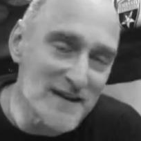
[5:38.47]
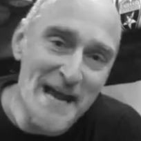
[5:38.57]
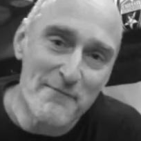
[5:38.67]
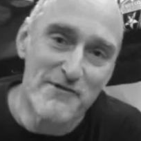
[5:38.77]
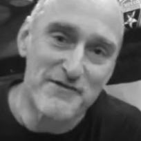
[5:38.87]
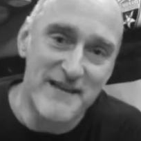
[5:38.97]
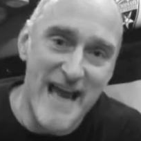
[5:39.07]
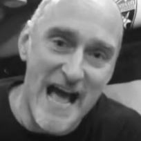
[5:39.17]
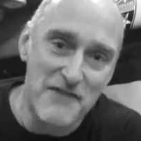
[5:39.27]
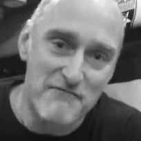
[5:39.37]
time we were at the
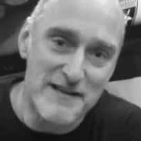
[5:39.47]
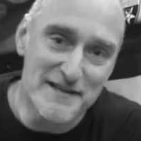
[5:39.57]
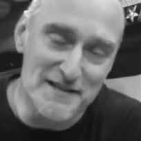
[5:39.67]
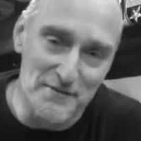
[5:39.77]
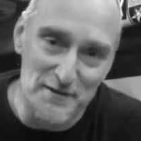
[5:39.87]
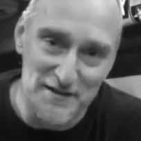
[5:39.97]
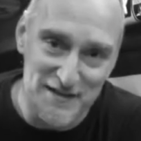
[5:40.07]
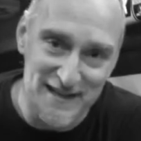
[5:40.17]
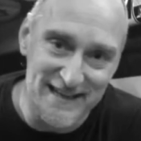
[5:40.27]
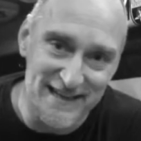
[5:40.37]
Gallery East, and there was this
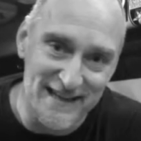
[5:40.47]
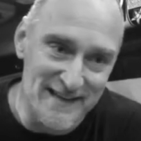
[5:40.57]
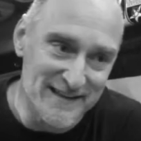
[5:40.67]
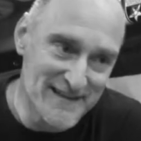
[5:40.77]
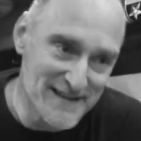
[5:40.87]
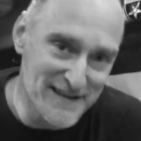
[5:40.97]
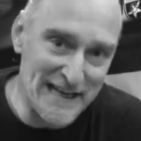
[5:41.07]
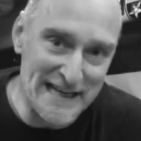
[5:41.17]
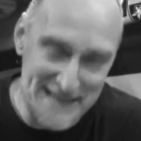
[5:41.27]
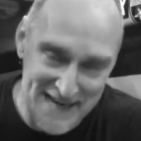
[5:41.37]
kid there, and
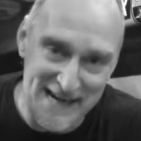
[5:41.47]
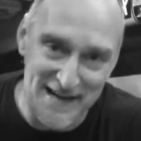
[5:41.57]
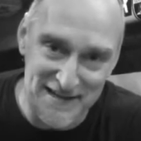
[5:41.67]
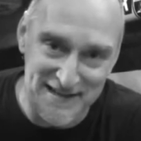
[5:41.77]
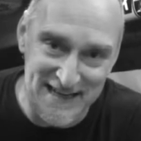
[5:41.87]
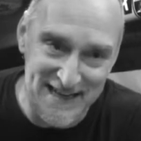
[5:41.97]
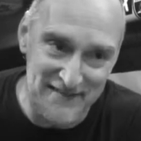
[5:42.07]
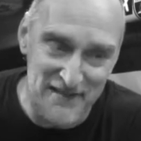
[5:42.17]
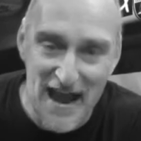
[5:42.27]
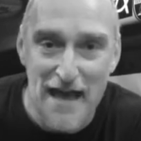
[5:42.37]
he didn't
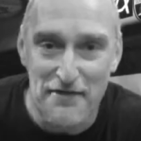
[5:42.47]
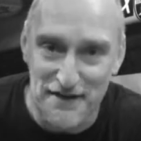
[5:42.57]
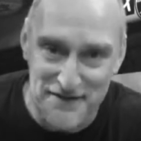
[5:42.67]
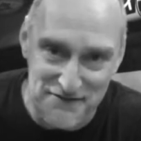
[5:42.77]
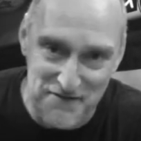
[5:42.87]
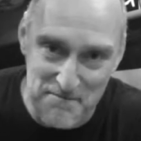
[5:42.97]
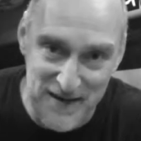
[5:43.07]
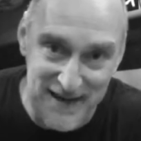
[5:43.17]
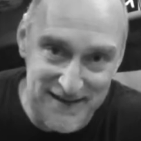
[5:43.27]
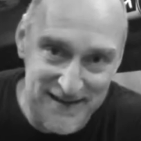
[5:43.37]
understand the ethics of the pit.